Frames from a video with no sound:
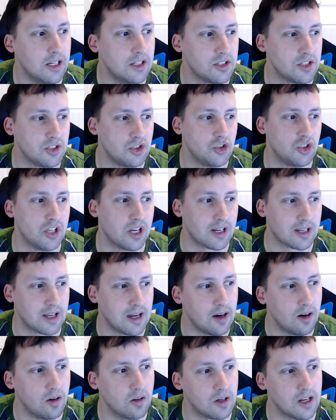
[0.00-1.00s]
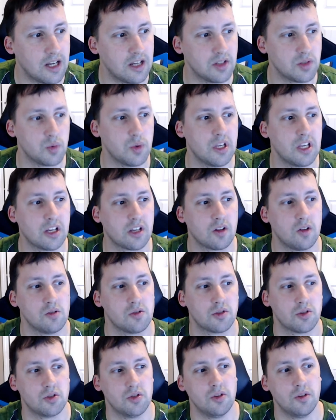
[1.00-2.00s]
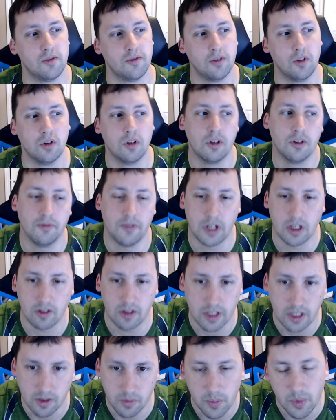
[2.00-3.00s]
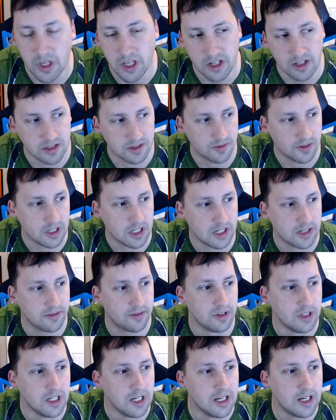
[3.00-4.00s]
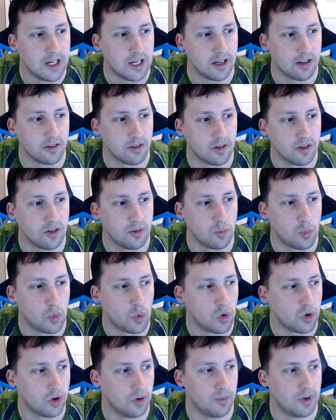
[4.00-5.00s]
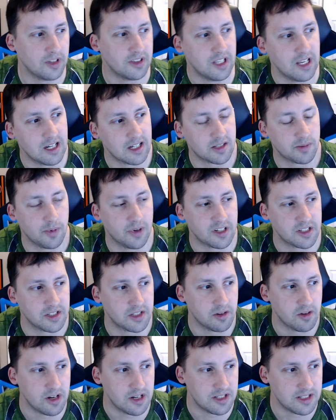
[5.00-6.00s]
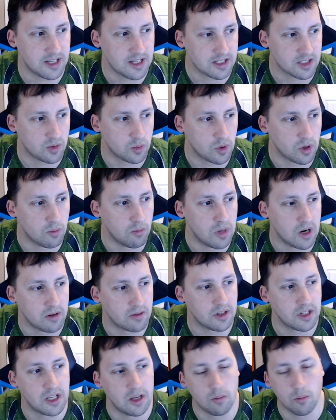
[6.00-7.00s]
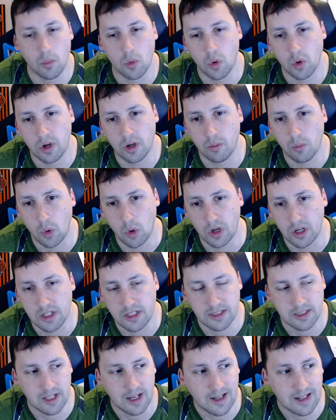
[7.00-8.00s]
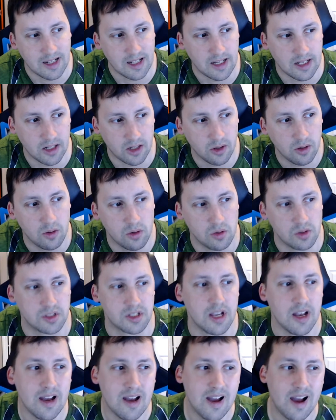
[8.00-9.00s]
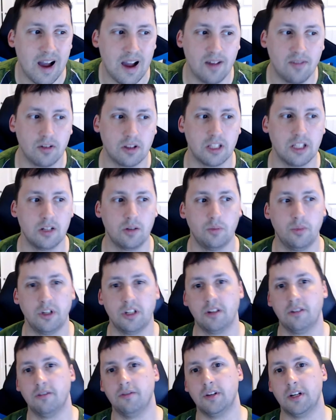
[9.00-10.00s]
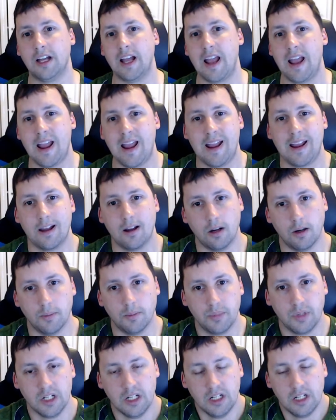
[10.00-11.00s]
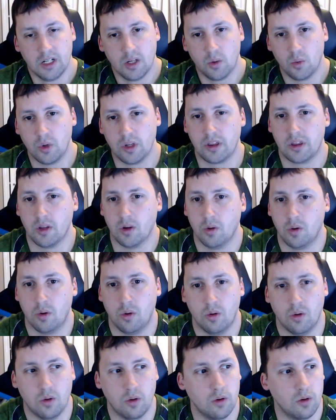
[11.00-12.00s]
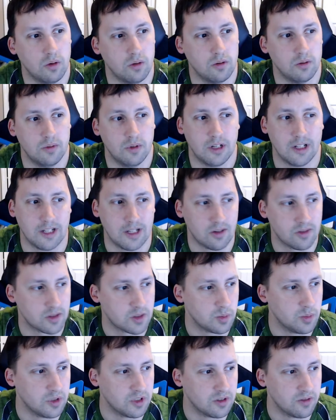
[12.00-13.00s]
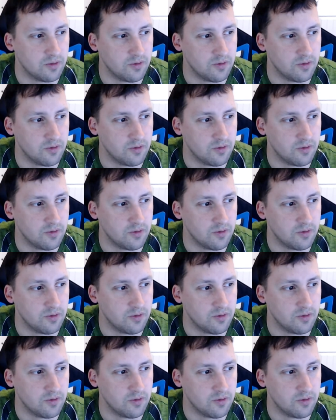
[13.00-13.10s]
to check out as we get closer to the full unveiling of PS5 and learn more about the Xbox Series X, we're bound to get more and more exciting news. I have a little bit of a hang up with the whole announcement,